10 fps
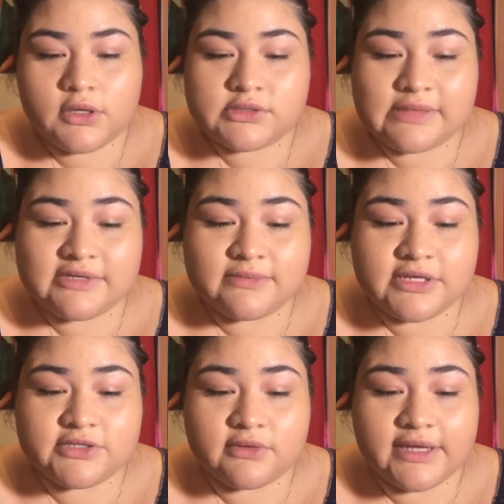Sometimes
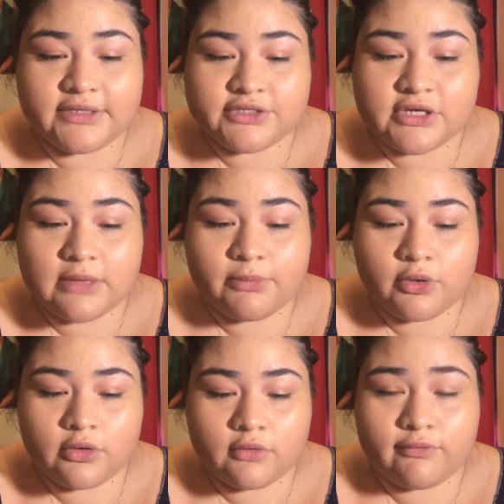I do like to shop
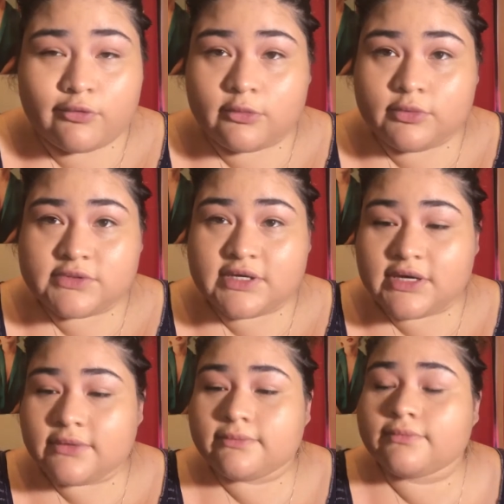on an affordable side.